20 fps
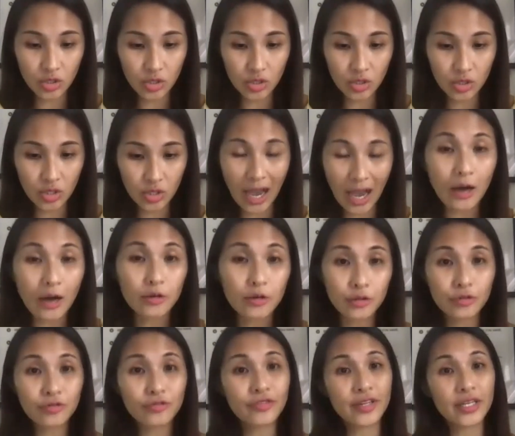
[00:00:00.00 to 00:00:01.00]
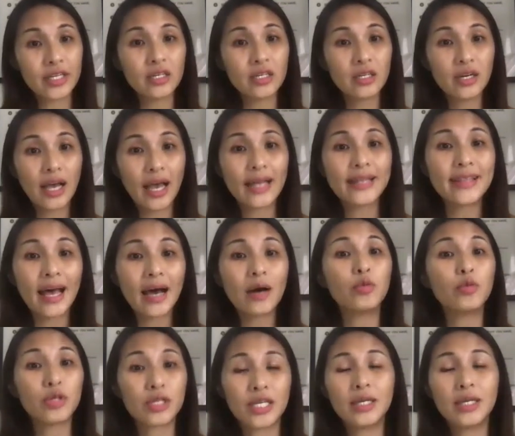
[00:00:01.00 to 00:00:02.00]
how you feel, and that
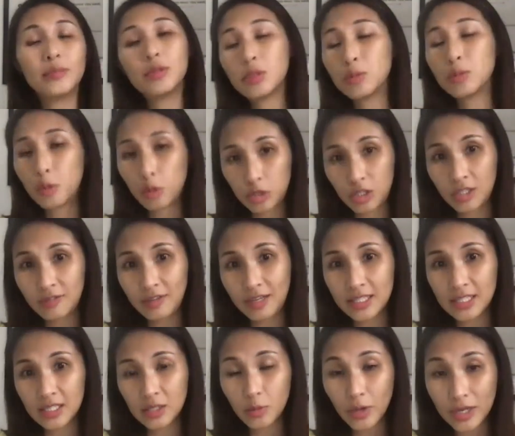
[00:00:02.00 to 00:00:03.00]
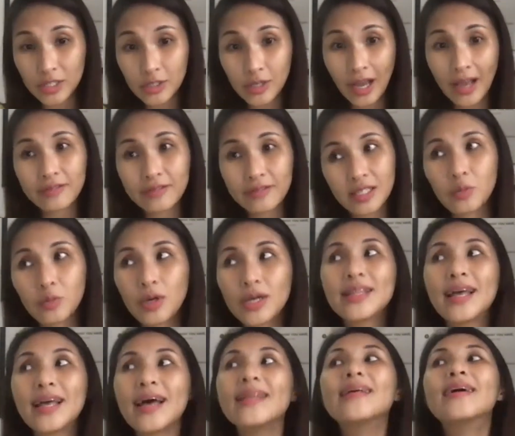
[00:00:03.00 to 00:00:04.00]
would keep you motivated when you have someone
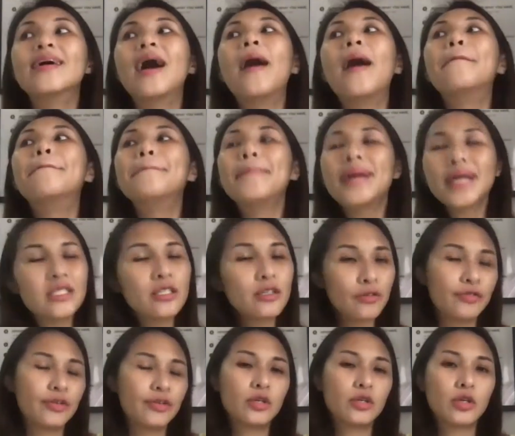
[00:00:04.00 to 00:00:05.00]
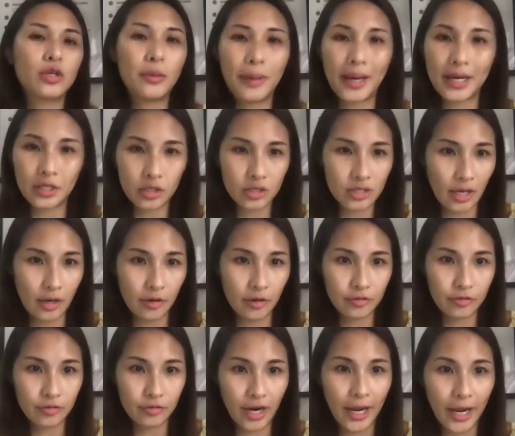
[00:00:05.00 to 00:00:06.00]
that makes you feel good about yourself,
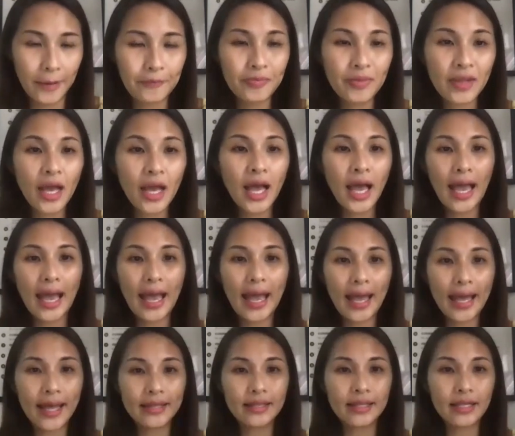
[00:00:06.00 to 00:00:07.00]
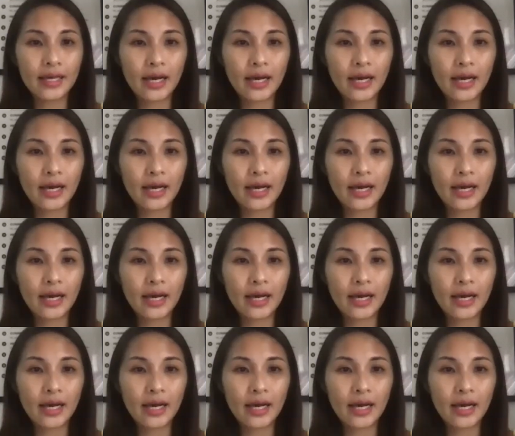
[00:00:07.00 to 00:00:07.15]
right? And